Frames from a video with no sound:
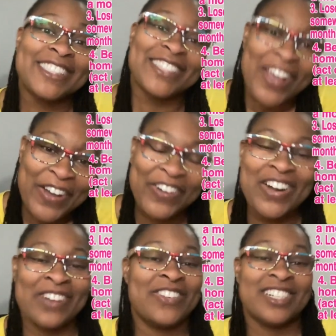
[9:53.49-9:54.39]
So
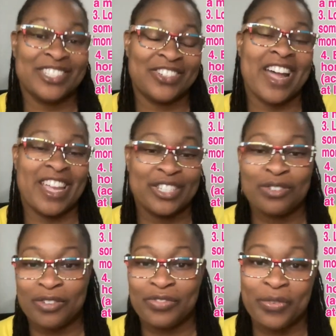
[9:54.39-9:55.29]
I want to try to
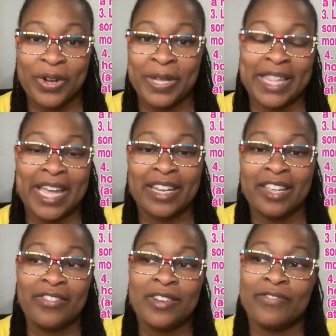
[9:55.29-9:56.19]
avoid that,
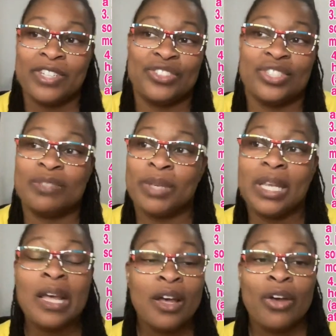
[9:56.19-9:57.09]
even if it's just me